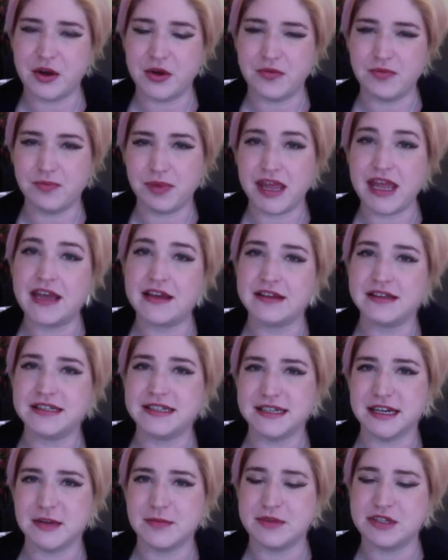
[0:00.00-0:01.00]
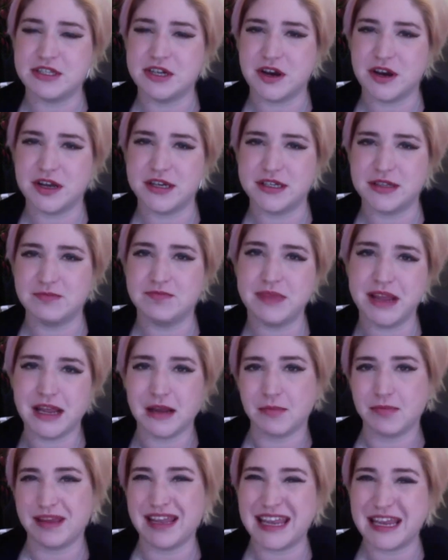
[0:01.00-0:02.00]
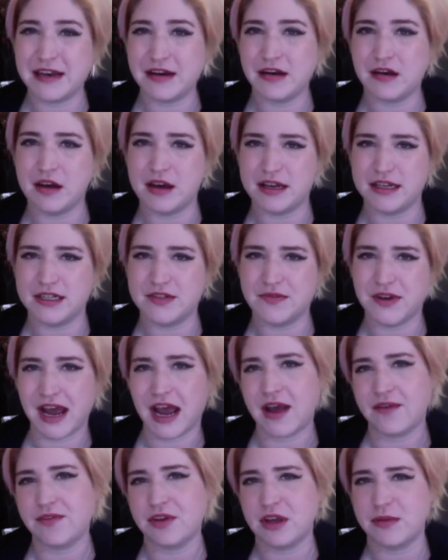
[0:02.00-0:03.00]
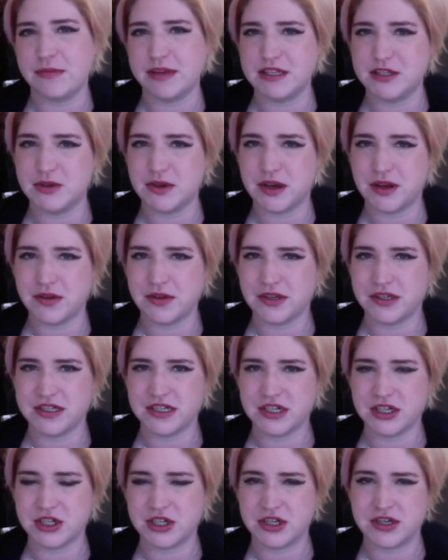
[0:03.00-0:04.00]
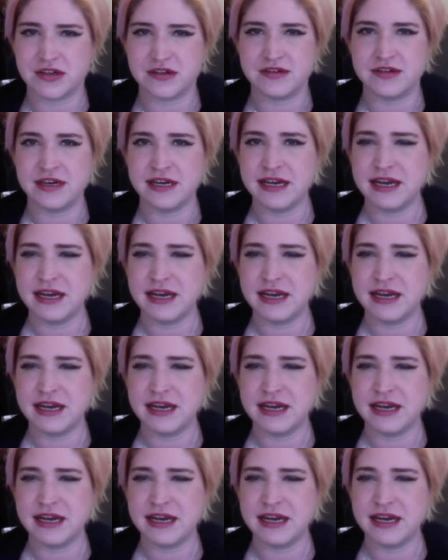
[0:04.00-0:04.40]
of being stigmatized and being penalized for having a mental health condition.